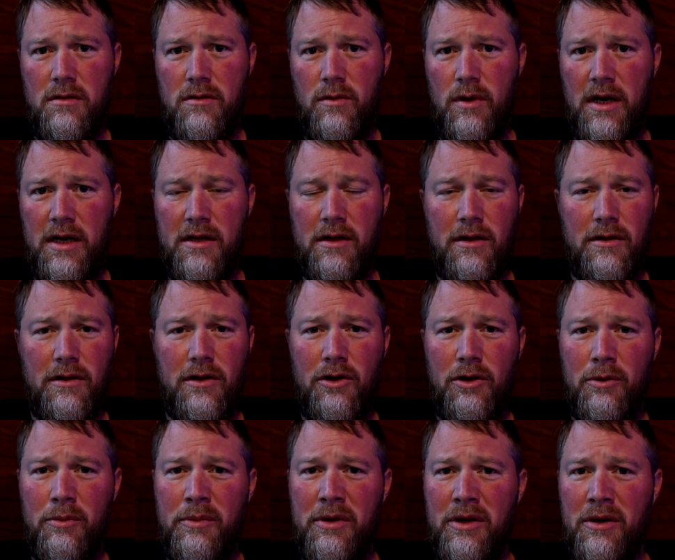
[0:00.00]
right? A
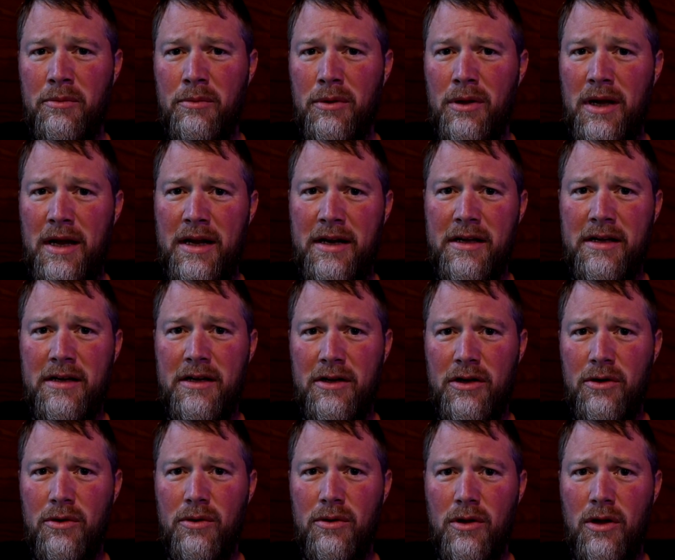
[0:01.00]
little bit of planning can
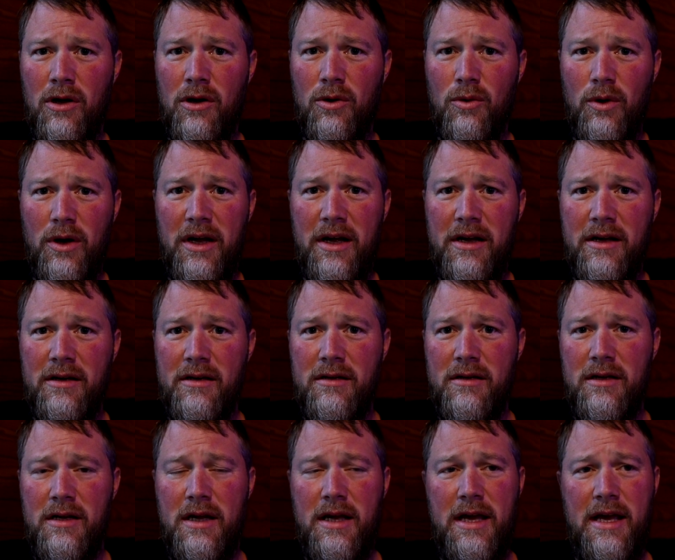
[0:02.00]
go a long way.
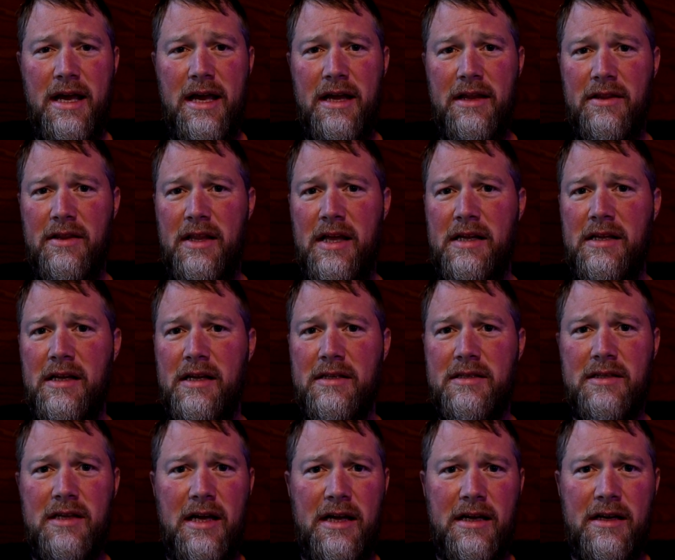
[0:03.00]
And
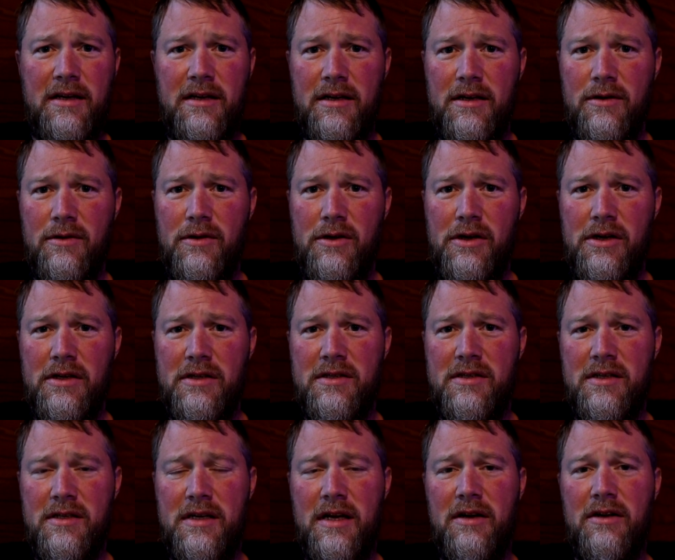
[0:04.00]
it's like you could
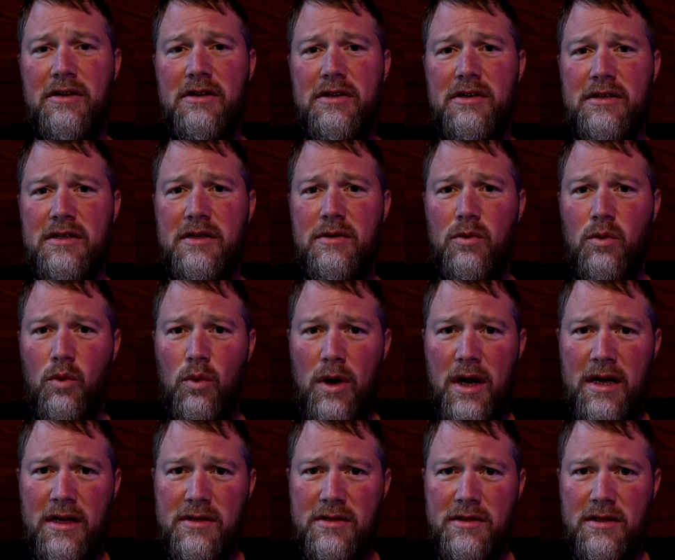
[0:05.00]
sit down and just
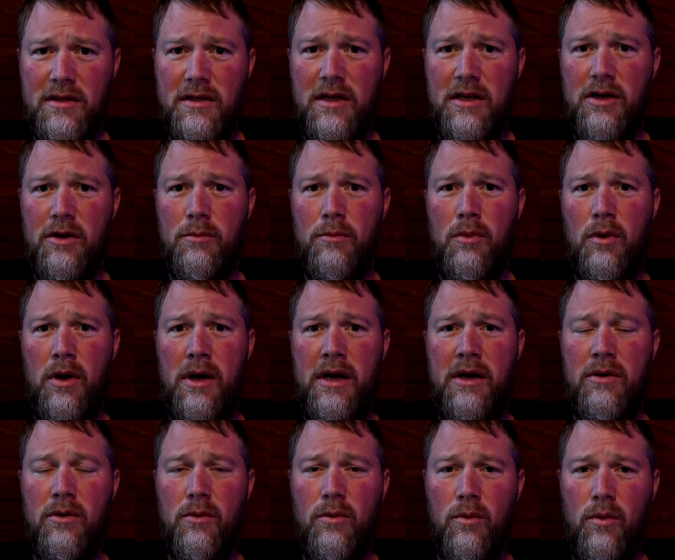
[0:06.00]
rest and let your
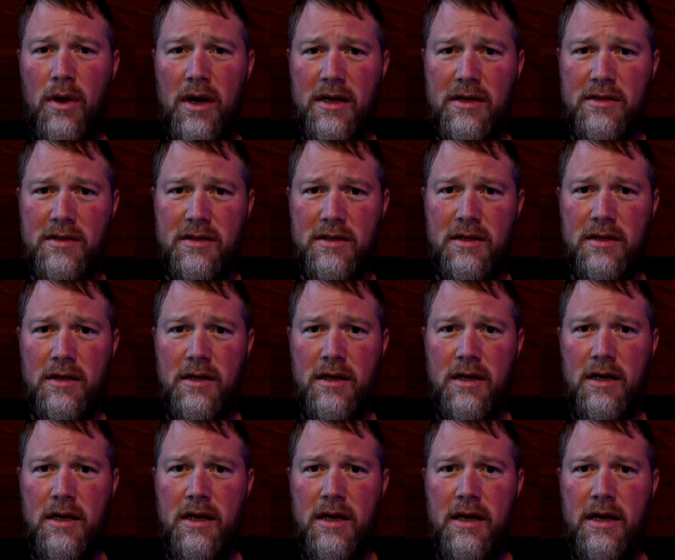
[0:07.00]
brain rest
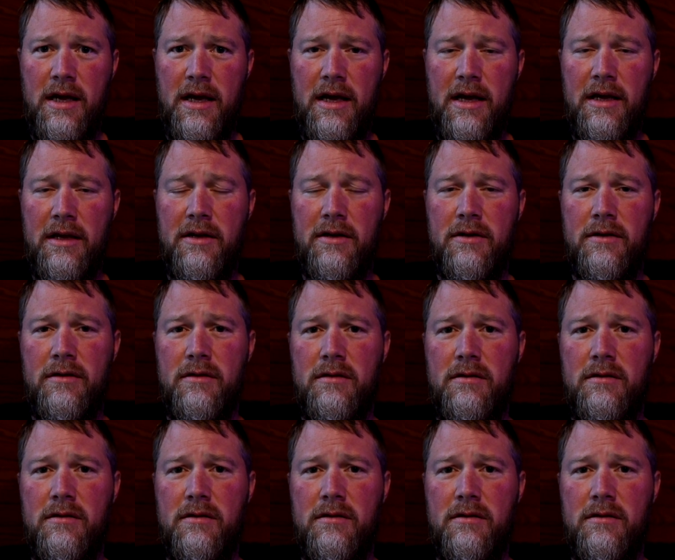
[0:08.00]
and